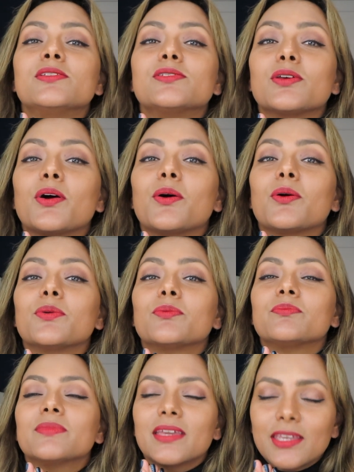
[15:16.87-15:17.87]
So
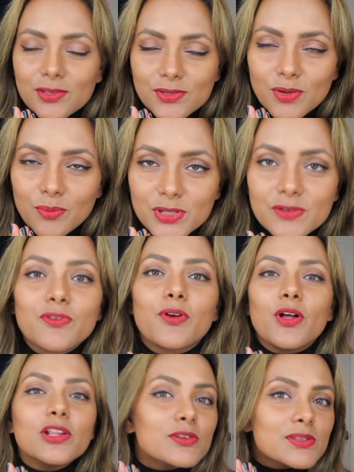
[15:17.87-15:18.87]
thank you so much for
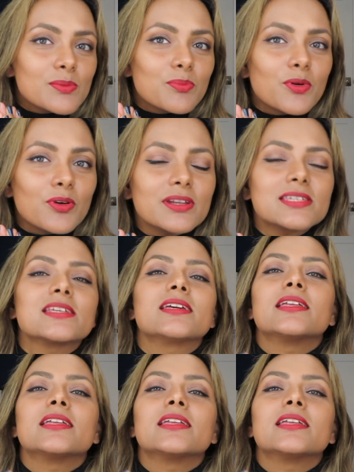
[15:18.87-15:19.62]
all your support.